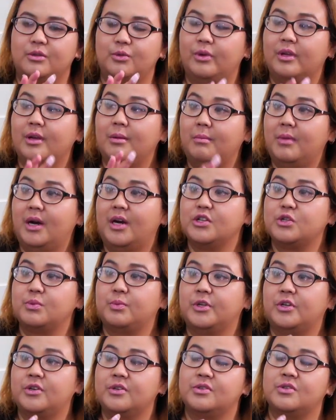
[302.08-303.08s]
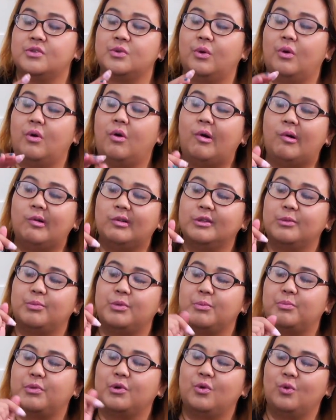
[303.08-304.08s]
doing a march because so all the
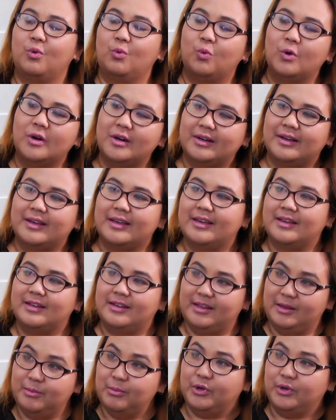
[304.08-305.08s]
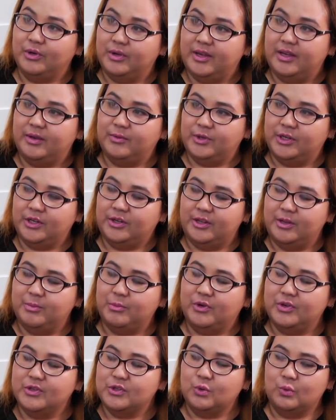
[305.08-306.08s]
people who work at
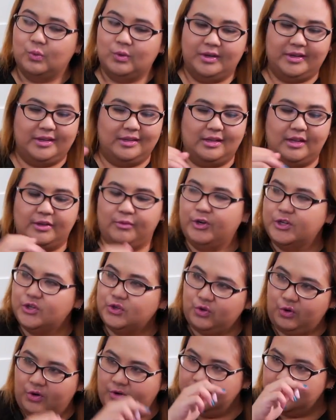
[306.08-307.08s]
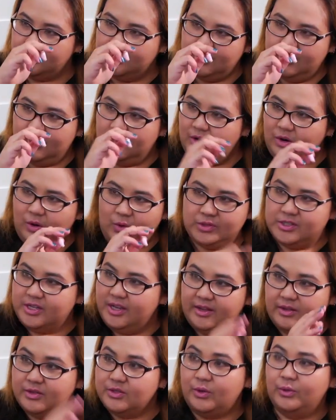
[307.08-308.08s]
immigrants who work in like restaurants,
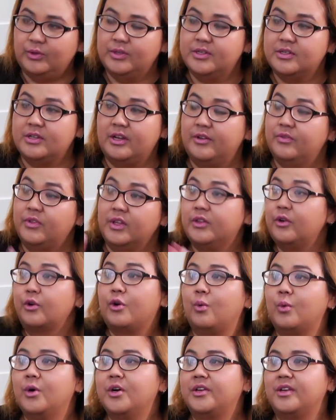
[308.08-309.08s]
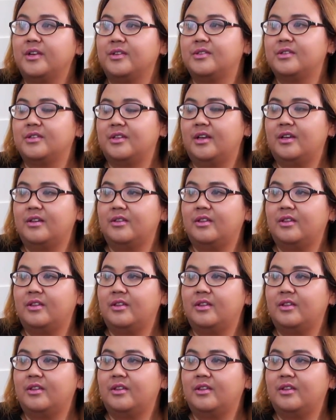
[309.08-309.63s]
hotels, all this kind of thing, they're not working today.